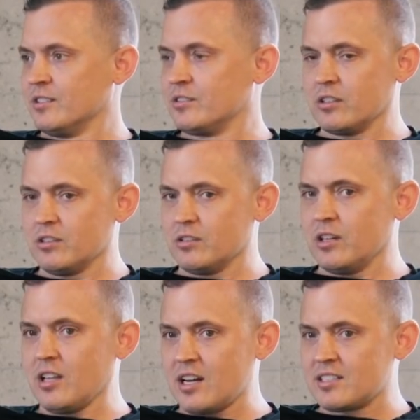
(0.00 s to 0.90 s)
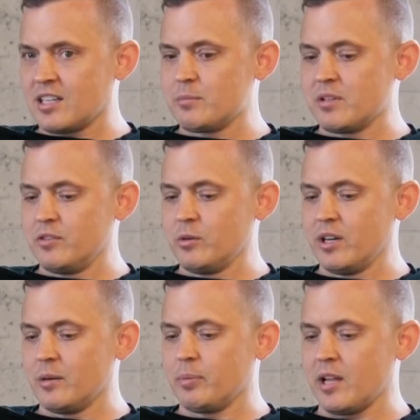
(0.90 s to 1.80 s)
So a lot of times if you
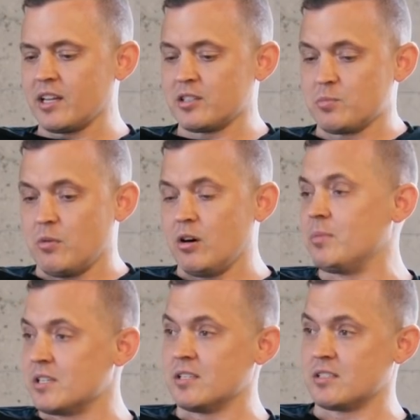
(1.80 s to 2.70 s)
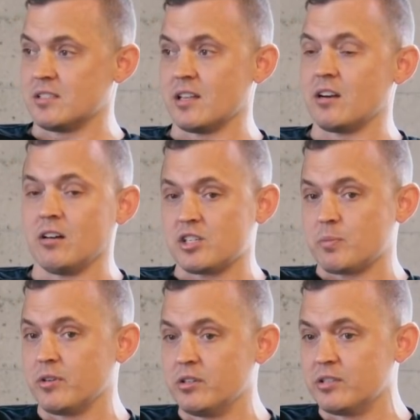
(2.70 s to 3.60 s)
hit up like small businesses that are
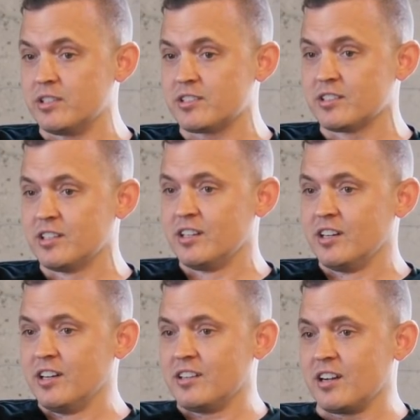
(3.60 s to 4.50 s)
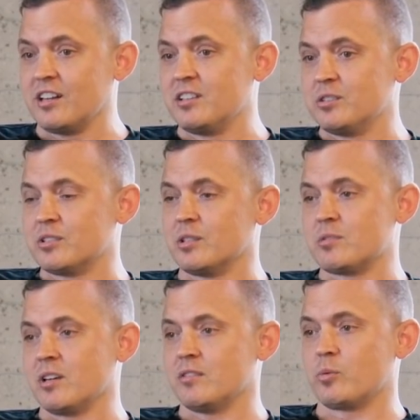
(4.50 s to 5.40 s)
entrepreneurs, they're going to do it
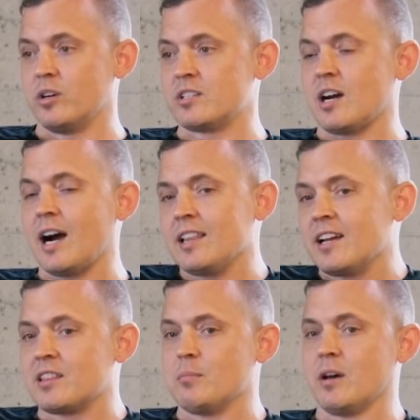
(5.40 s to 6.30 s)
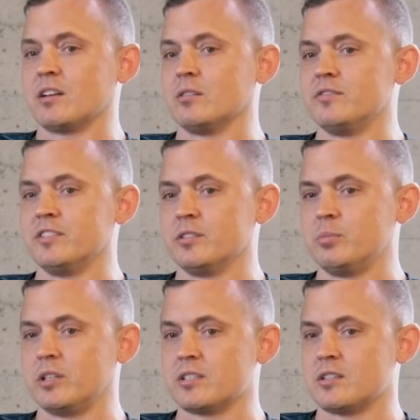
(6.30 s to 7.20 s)
themselves. Whereas I like the medical
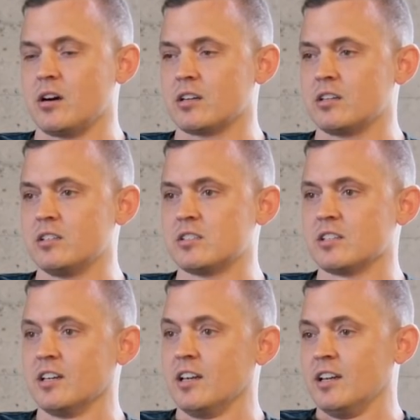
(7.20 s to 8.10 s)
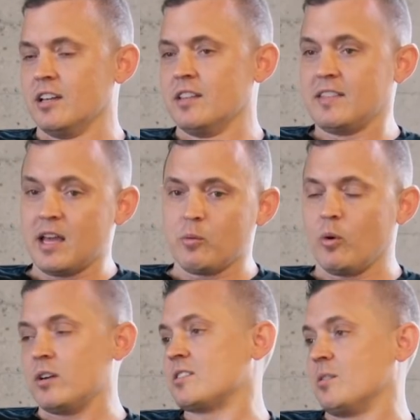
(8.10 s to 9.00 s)
field because doctors, they
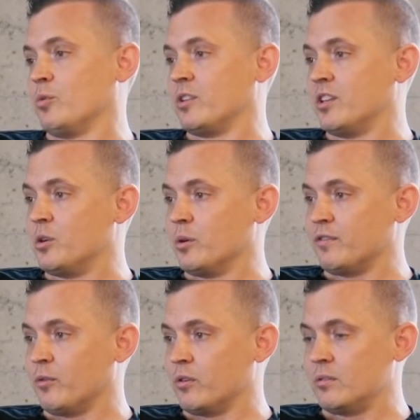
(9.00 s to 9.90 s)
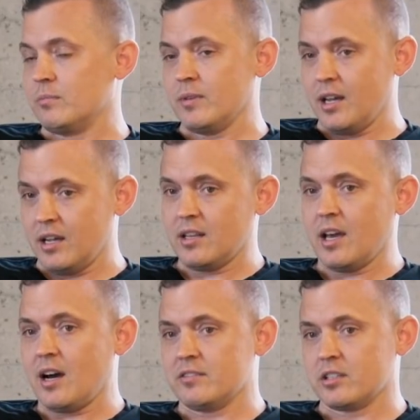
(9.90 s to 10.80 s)
want someone to do it for them, and
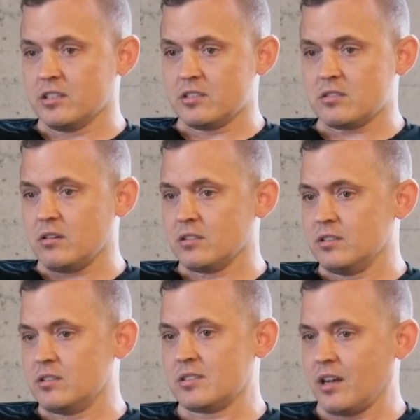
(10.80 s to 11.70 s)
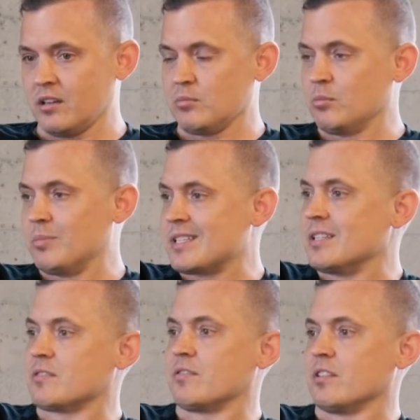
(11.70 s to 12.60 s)
they have a good, solid, scalable
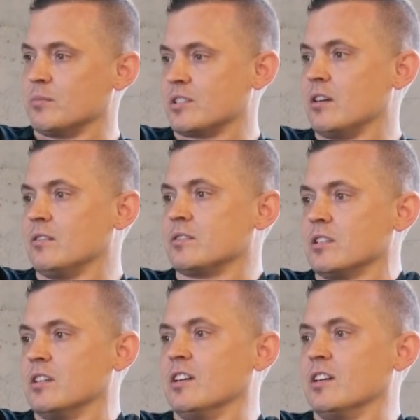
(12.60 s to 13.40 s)
business for themselves.